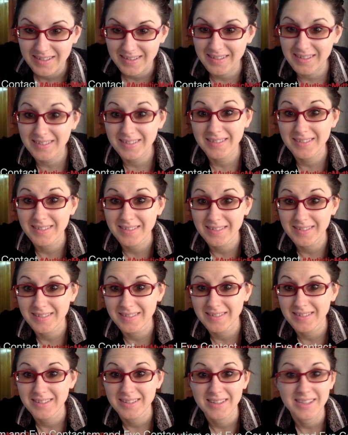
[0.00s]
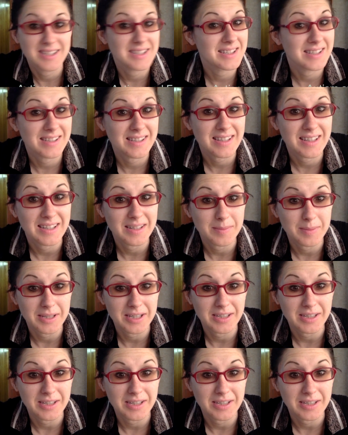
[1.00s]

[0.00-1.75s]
oh, this is gonna be